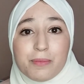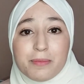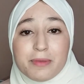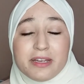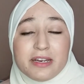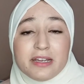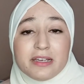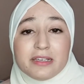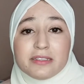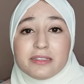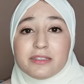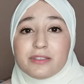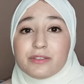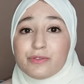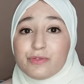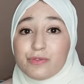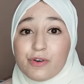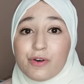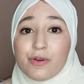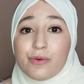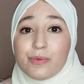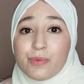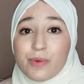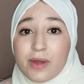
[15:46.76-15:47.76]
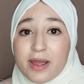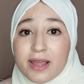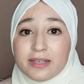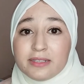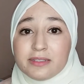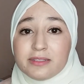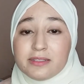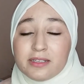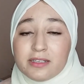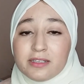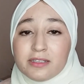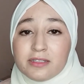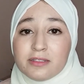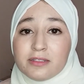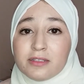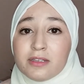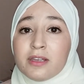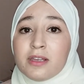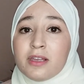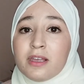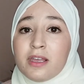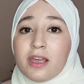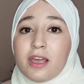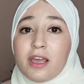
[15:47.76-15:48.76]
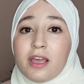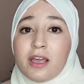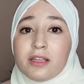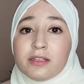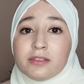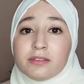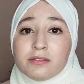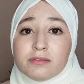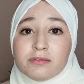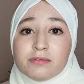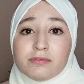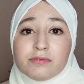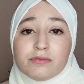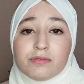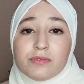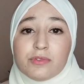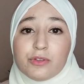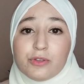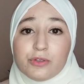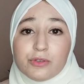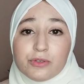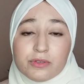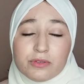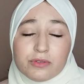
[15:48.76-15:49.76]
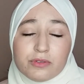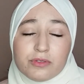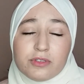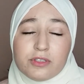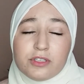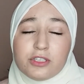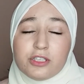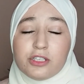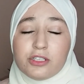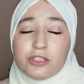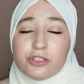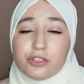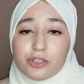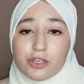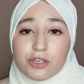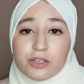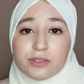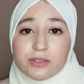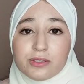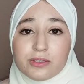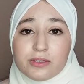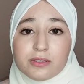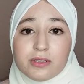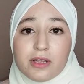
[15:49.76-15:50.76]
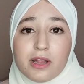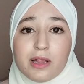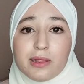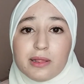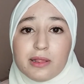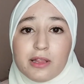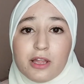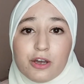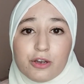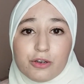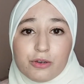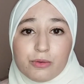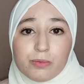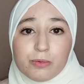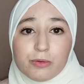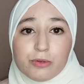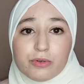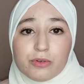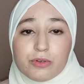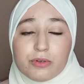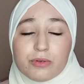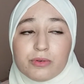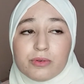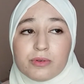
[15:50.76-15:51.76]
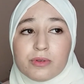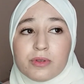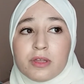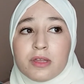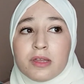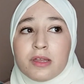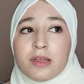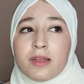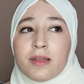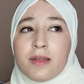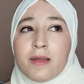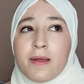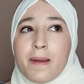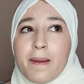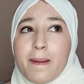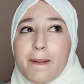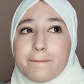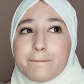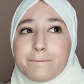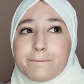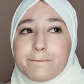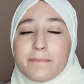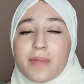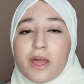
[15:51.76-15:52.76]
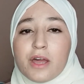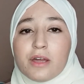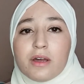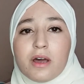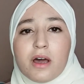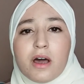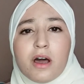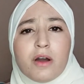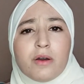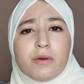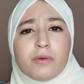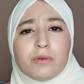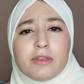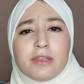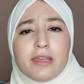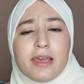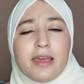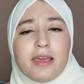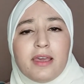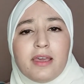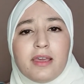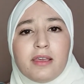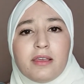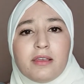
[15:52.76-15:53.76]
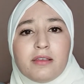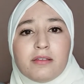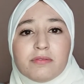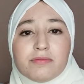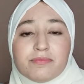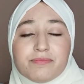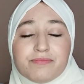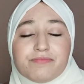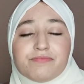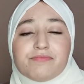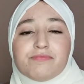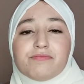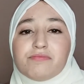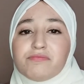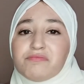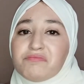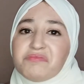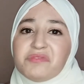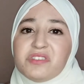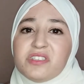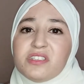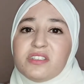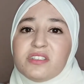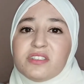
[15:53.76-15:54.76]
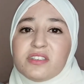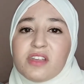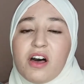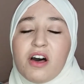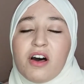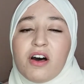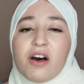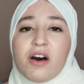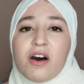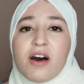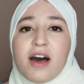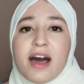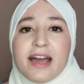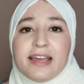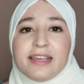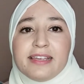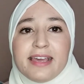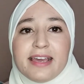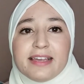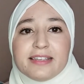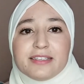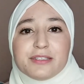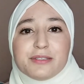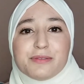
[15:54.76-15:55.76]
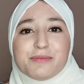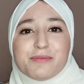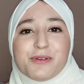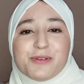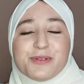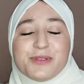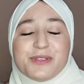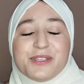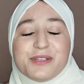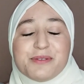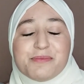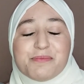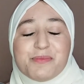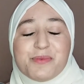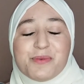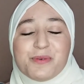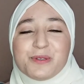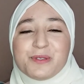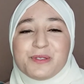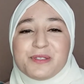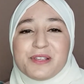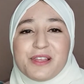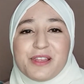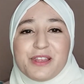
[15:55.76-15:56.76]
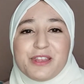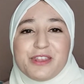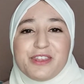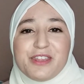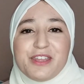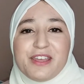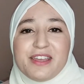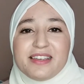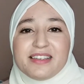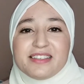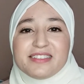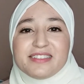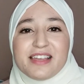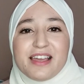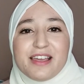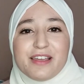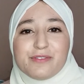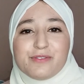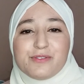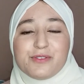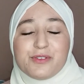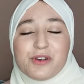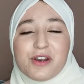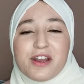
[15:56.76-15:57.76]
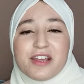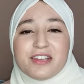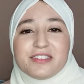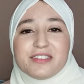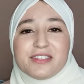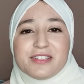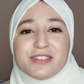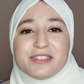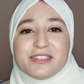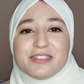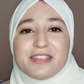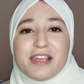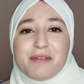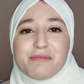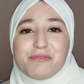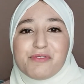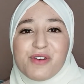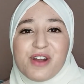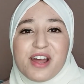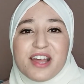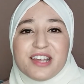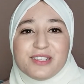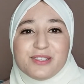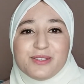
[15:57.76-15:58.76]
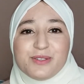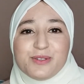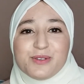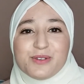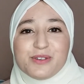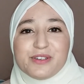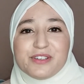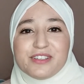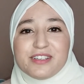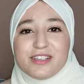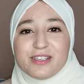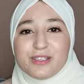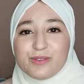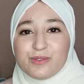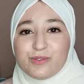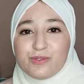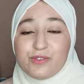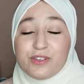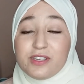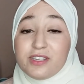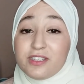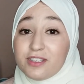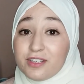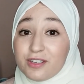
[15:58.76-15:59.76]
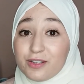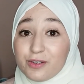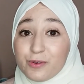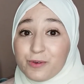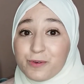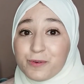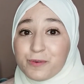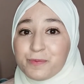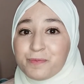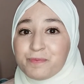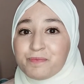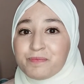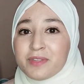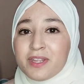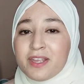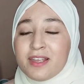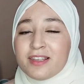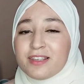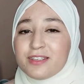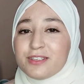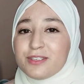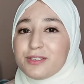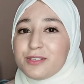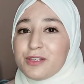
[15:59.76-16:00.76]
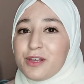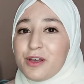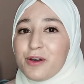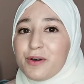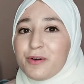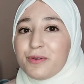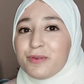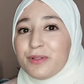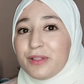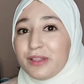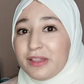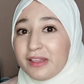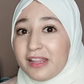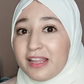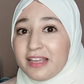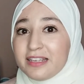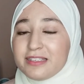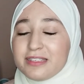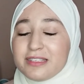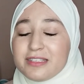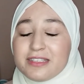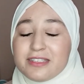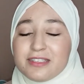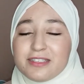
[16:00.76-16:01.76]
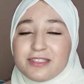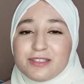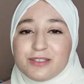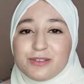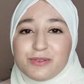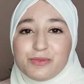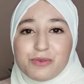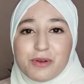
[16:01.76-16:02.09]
minutes for writing in the teacher's logbook. Okay, these are, I guess, the most important things I've tried to summarize during this video. So let's